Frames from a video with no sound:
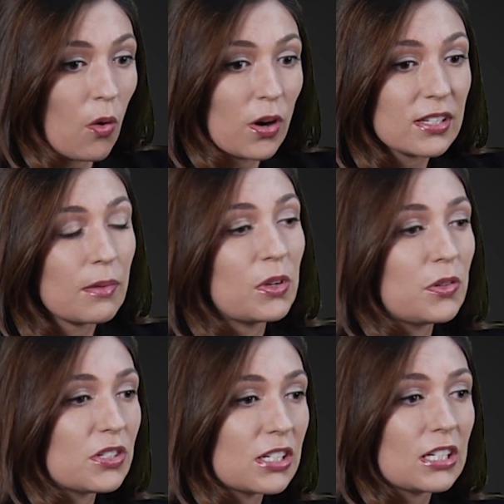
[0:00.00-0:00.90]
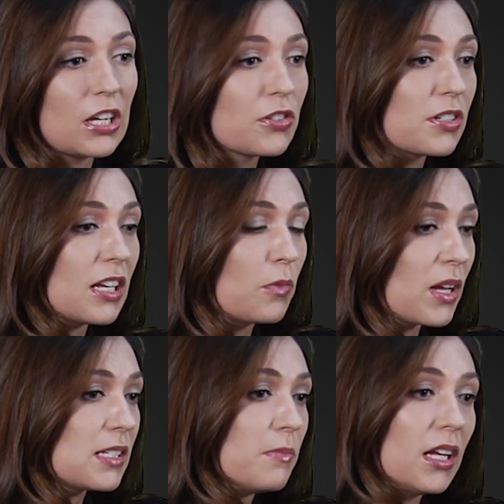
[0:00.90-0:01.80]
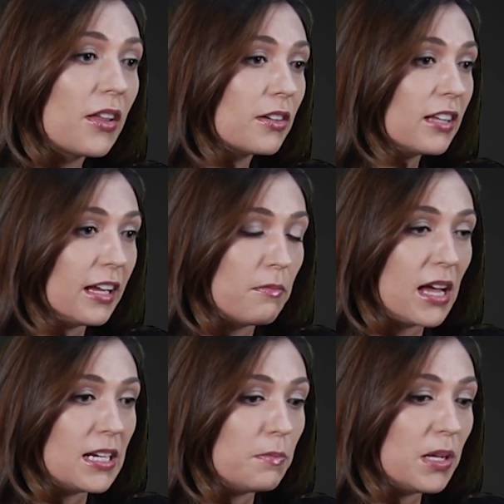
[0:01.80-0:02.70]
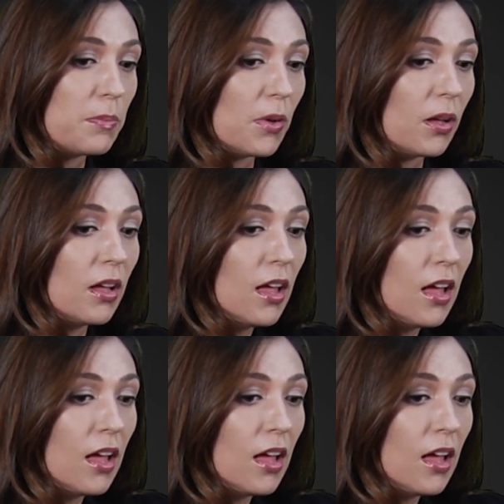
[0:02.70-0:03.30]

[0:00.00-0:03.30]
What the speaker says: or someone who's just interested and wants to meet other like-minded people.